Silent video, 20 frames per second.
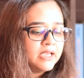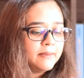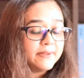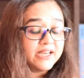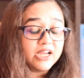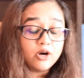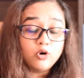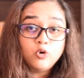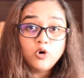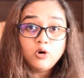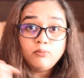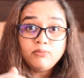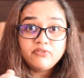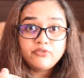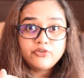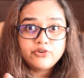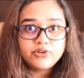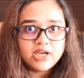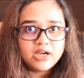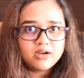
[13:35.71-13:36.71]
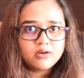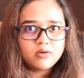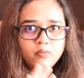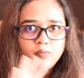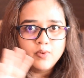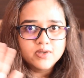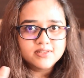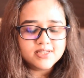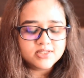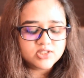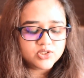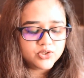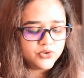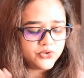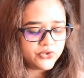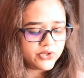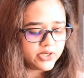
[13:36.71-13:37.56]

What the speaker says: But yeah, Home Before Dark was such a good